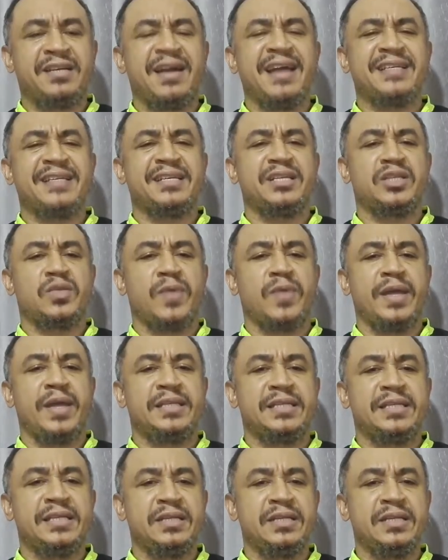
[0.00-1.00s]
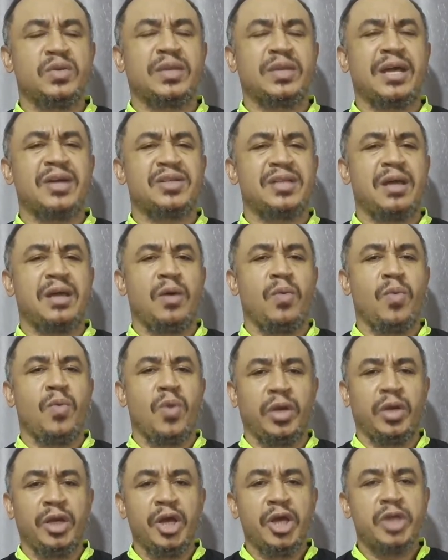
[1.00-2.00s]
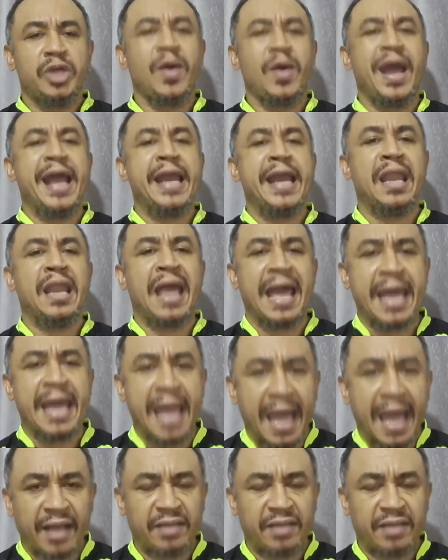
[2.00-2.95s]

is in 2001. You are a liar.